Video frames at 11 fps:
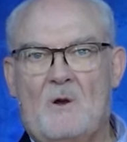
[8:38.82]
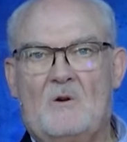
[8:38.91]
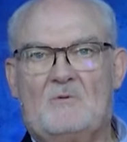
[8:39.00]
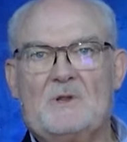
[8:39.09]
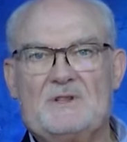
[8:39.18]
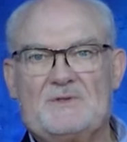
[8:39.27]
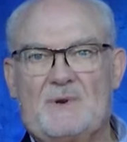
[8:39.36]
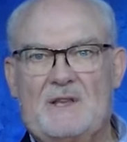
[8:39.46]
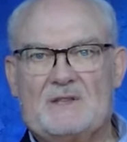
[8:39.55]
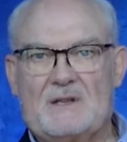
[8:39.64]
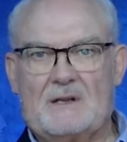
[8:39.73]
For this
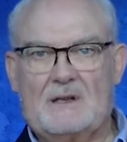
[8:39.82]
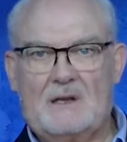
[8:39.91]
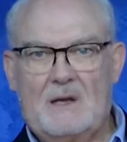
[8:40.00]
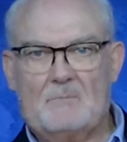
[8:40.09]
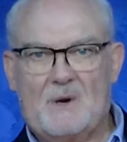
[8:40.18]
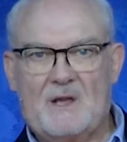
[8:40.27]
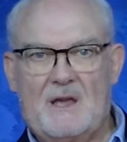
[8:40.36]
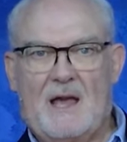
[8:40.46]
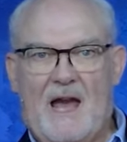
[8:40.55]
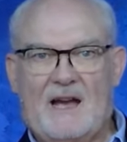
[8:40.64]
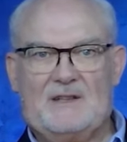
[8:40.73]
reason,
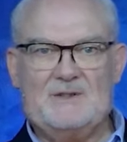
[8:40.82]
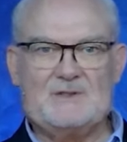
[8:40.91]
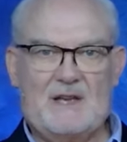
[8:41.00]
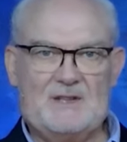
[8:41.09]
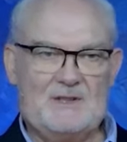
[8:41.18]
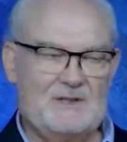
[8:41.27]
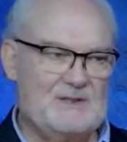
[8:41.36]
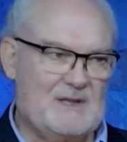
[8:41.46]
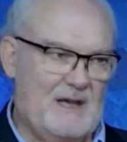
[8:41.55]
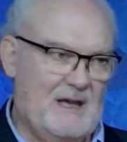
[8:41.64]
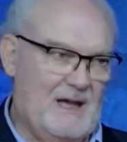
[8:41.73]
bringing accusations
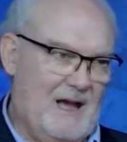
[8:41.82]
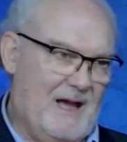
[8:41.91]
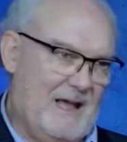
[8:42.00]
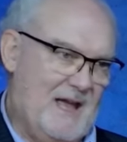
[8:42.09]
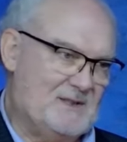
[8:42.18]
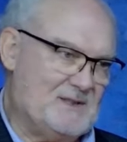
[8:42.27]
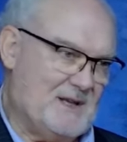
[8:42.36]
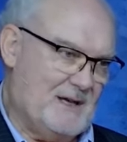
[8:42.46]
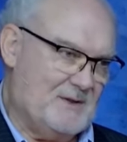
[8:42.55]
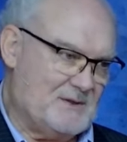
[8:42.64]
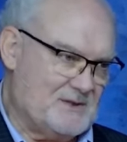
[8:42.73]
against
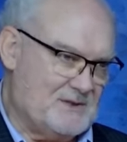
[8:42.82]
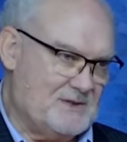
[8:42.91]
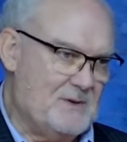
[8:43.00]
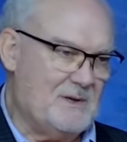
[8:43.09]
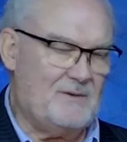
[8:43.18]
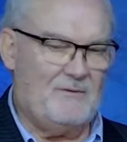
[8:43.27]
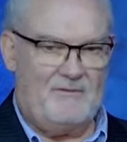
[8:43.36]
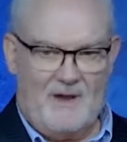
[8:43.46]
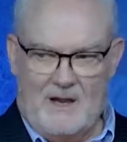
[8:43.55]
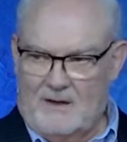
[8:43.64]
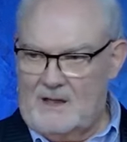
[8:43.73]
others, do it
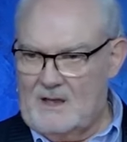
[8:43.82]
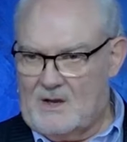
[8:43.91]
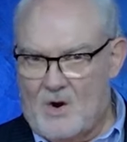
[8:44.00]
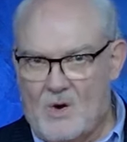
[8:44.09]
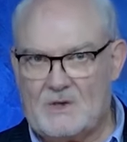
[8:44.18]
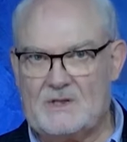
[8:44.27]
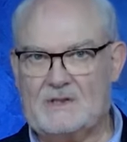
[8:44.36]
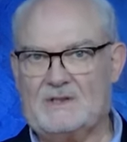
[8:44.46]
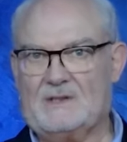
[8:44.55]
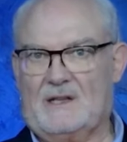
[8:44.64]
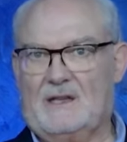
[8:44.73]
very
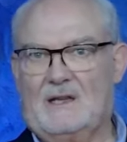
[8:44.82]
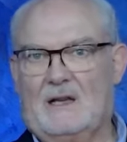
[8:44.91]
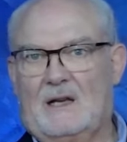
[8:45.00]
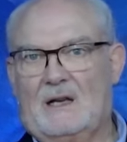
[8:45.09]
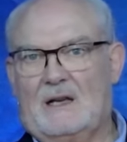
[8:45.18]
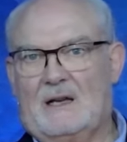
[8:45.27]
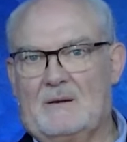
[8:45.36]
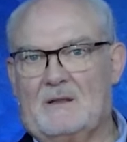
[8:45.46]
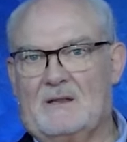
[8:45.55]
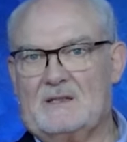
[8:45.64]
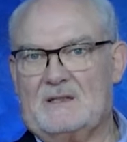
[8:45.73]
cautiously.
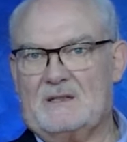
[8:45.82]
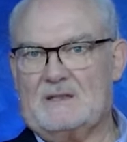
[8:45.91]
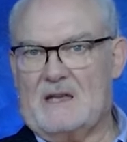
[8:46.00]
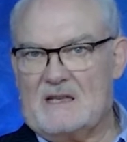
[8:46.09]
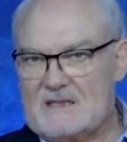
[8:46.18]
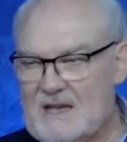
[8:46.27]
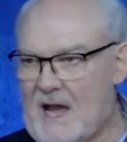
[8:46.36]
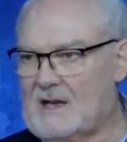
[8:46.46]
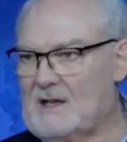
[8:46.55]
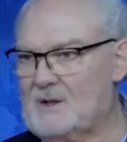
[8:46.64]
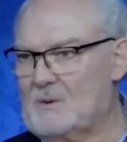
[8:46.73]
This is
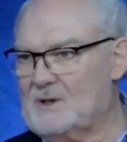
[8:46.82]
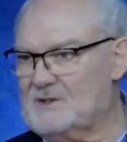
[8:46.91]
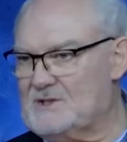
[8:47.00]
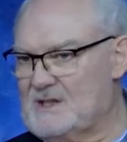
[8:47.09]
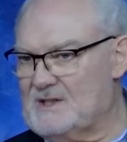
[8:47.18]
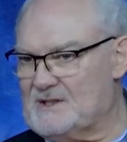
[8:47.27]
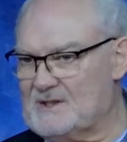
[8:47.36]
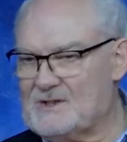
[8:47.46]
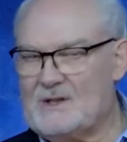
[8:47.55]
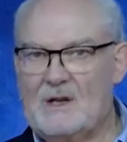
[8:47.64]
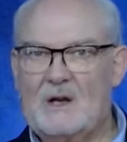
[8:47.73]
exactly what
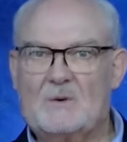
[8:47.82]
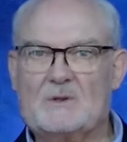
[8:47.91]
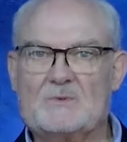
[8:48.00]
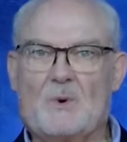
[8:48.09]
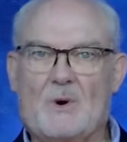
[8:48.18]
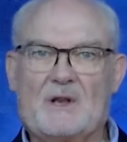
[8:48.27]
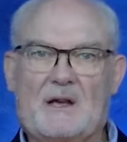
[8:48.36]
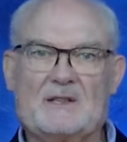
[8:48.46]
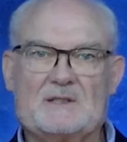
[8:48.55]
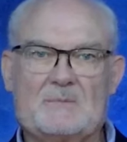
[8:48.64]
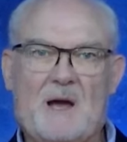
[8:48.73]
Jesus was warning
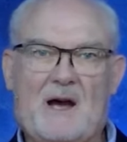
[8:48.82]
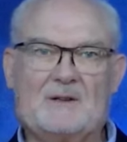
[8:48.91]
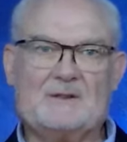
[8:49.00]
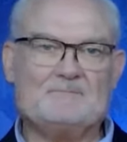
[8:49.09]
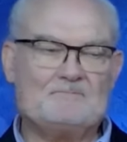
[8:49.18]
us about.